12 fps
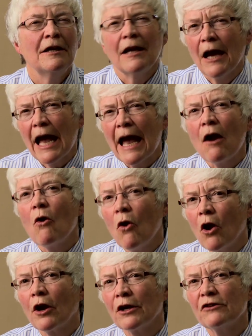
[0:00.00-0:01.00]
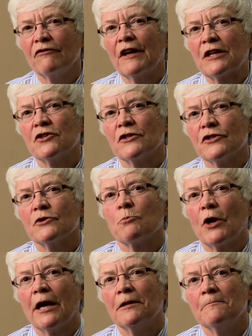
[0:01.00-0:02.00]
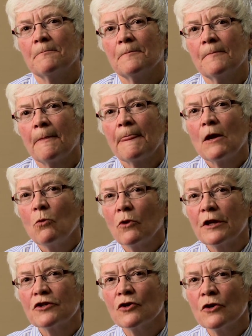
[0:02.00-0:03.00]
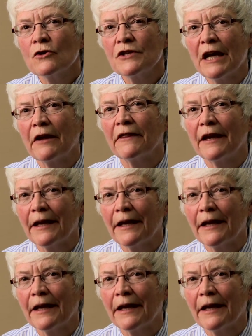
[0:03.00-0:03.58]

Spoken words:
Now, how are infections spread? Well, it turns out